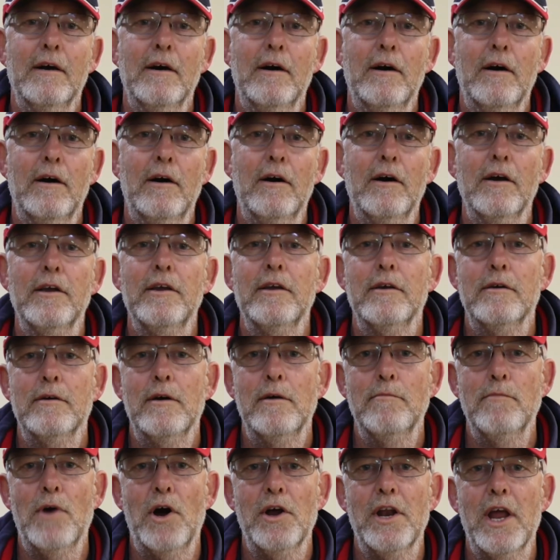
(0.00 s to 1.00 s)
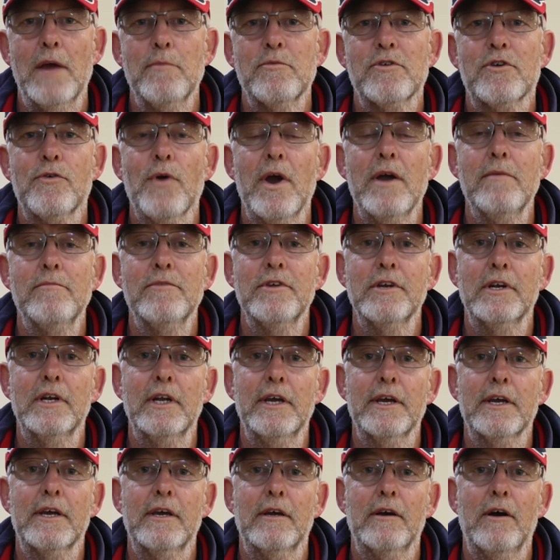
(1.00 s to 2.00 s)
Hi, my name's Graham
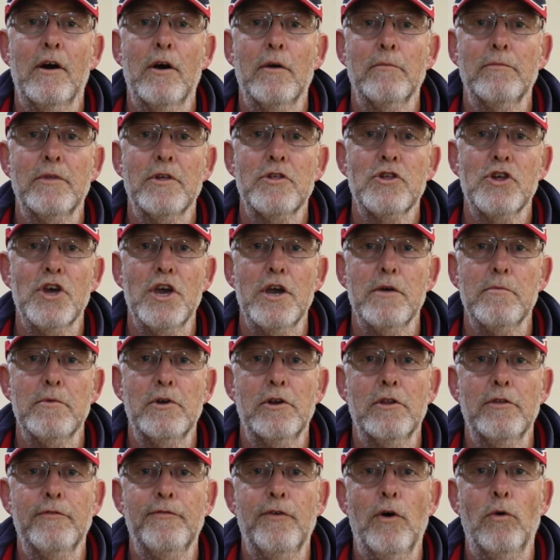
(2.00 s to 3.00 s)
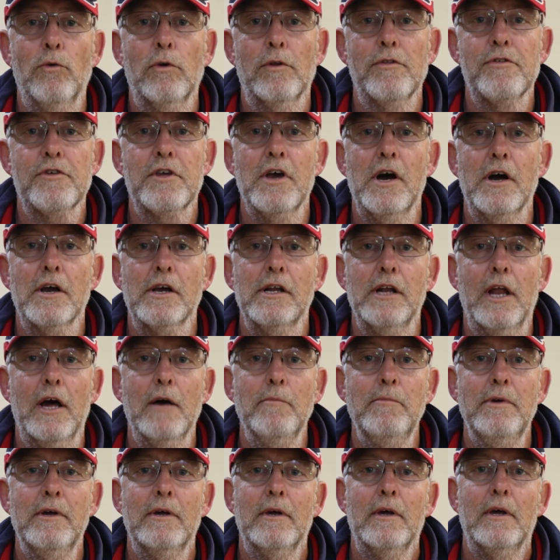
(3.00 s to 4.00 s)
Didlick. I'm the chairman of the Falklands Gun
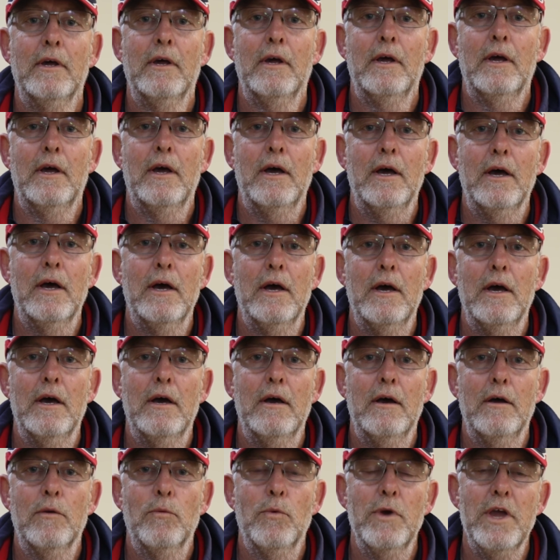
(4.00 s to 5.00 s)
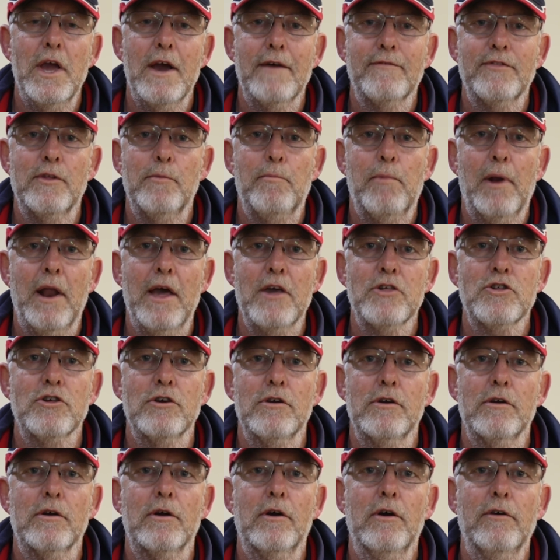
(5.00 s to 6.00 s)
Club, and we have the
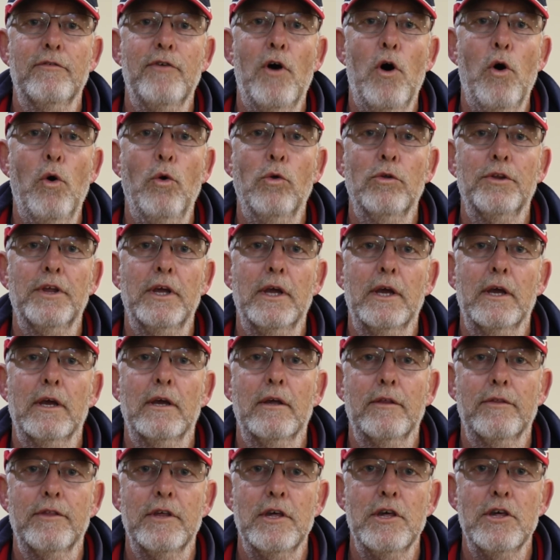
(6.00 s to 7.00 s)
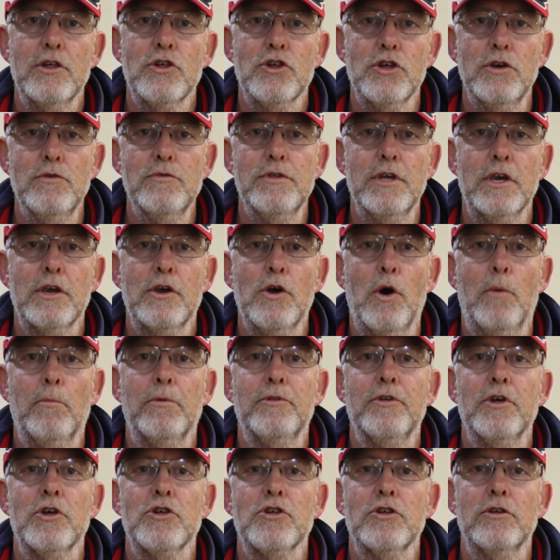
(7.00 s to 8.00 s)
pleasure of holding the shooting
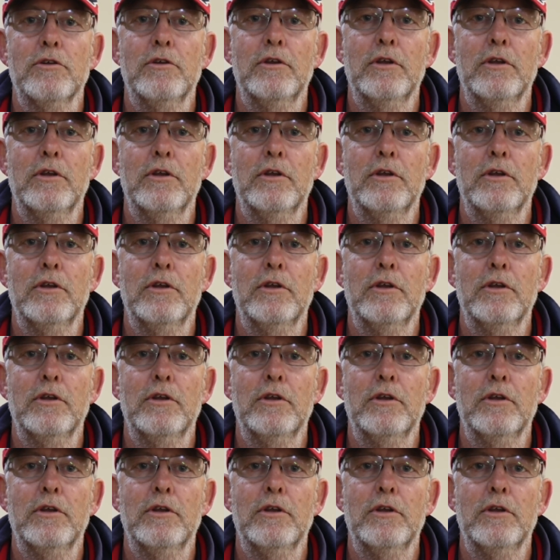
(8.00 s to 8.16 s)
competition.